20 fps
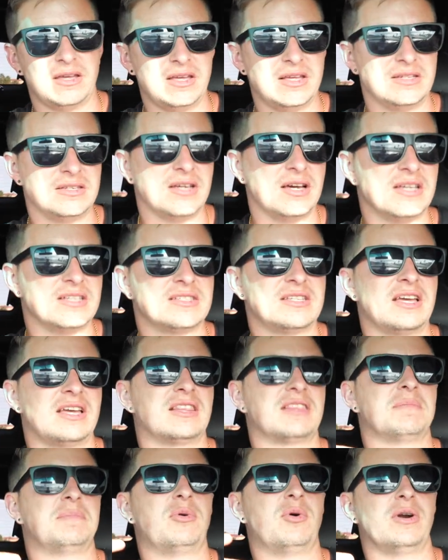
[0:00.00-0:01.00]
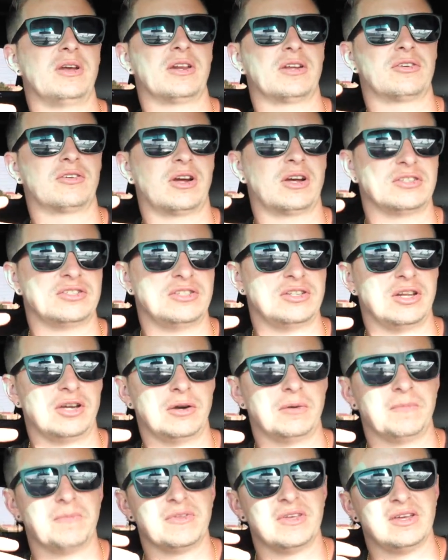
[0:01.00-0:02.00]
it does get the point across, you
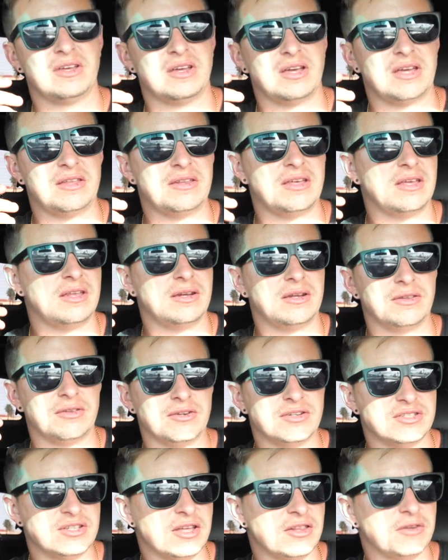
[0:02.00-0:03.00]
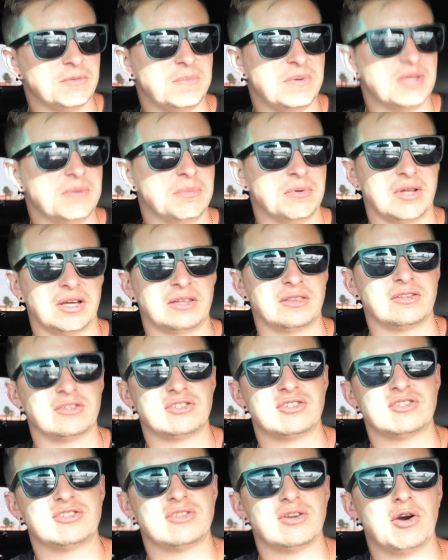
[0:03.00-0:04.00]
know? And then there's other people. Like,
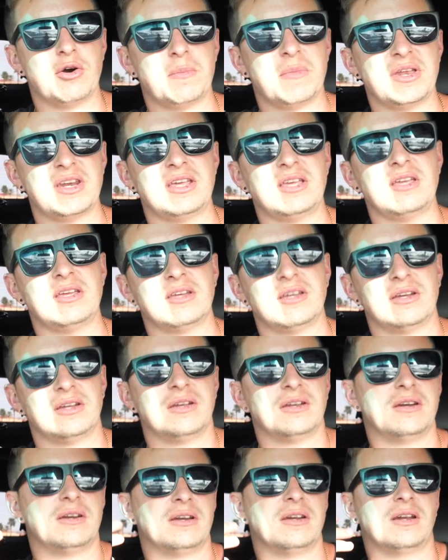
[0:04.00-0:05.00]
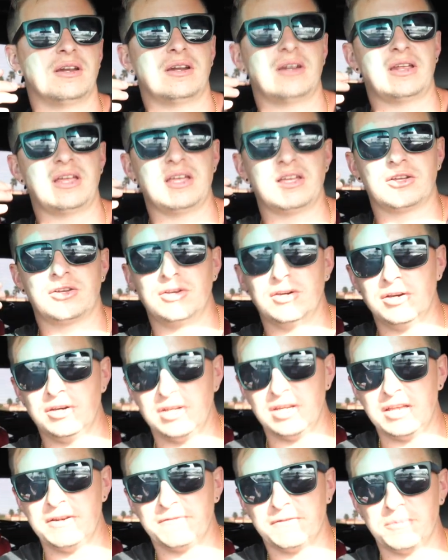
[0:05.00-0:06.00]
there's so many
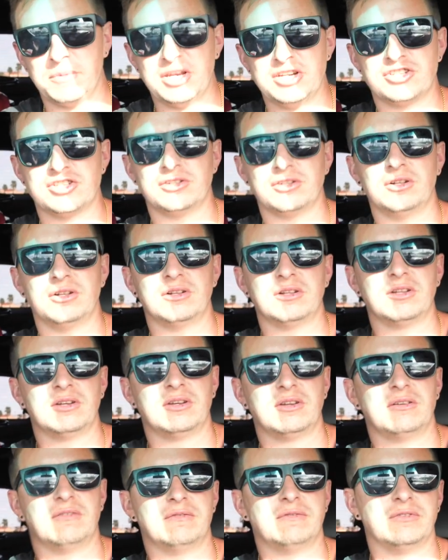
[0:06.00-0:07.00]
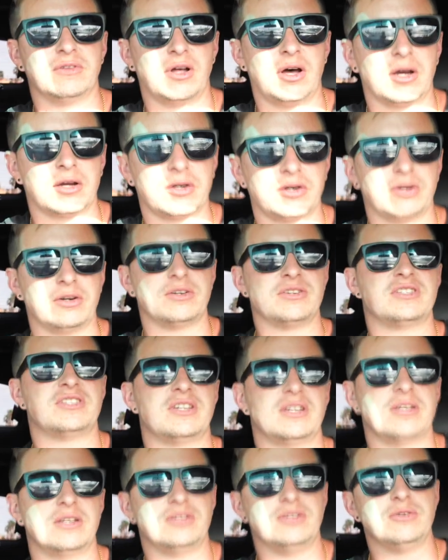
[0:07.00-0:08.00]
good informational vloggers
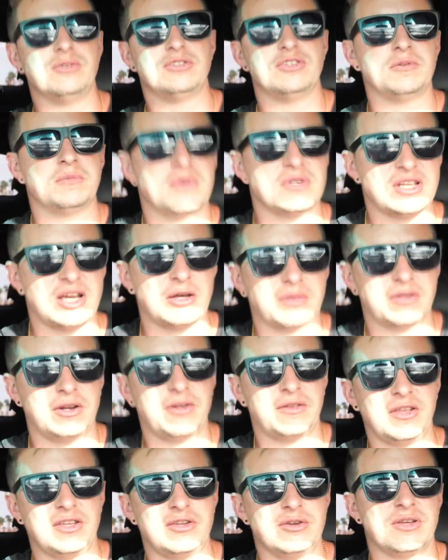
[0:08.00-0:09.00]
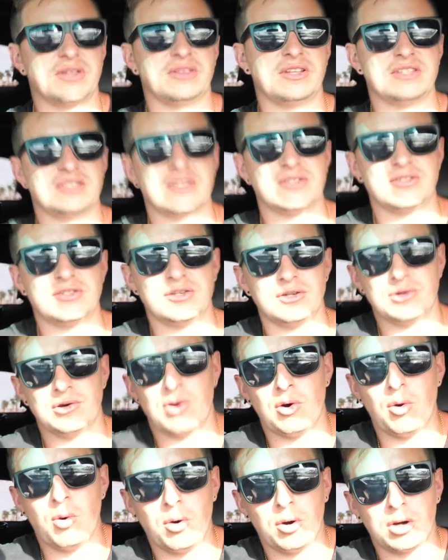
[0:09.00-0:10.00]
and YouTubers out there that you can listen to,
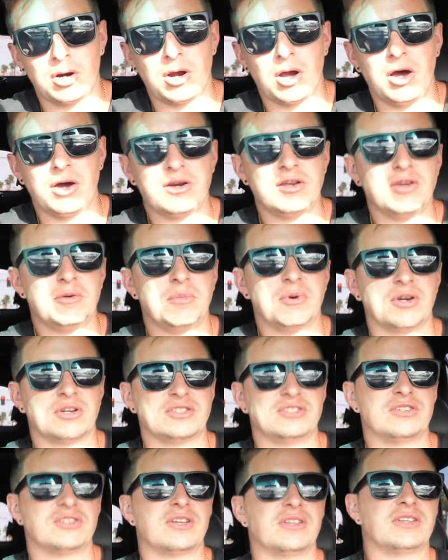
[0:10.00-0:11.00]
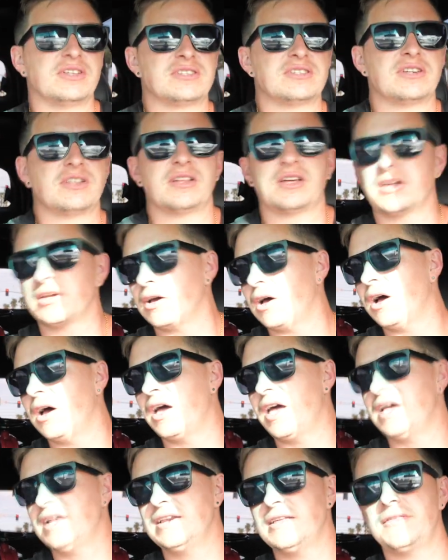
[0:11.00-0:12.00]
or audiobooks. You can listen to like
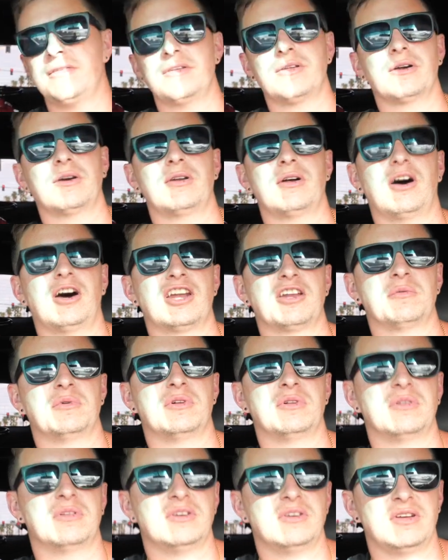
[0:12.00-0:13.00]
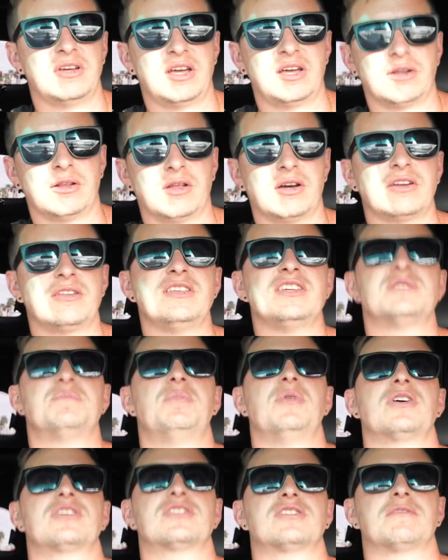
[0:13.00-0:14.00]
anything on Audible, and a lot of these
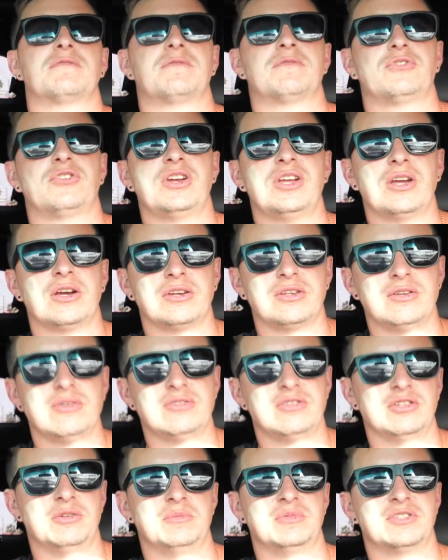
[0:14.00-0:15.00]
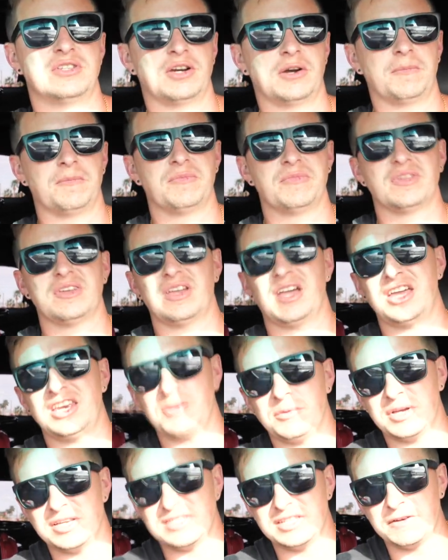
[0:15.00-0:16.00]
books are free on YouTube. So
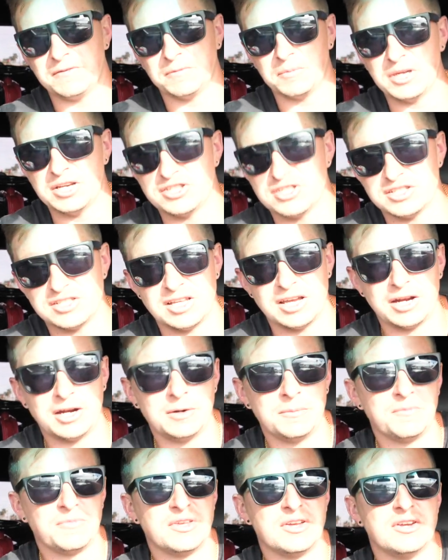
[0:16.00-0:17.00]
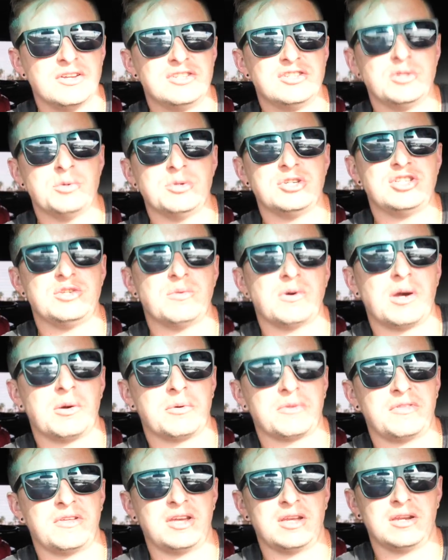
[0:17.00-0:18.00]
anyways, the information's there. Do what you
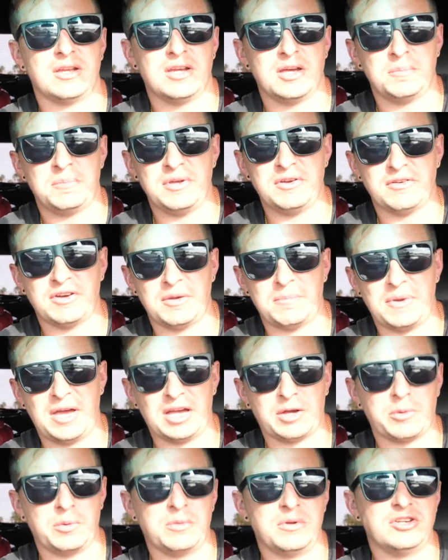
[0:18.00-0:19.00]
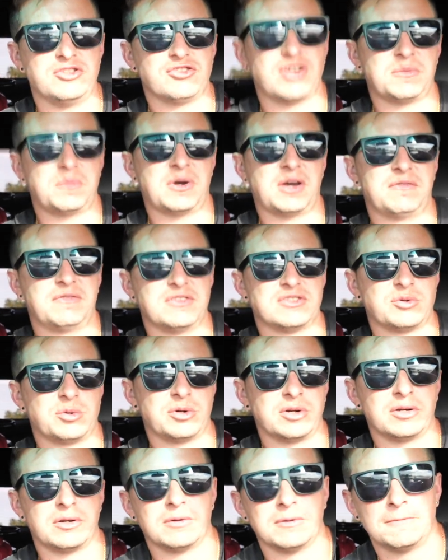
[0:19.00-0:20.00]
want with it. Be right back when we drop off this
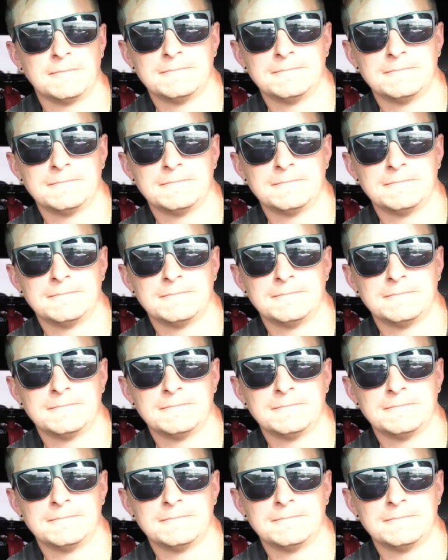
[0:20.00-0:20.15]
order.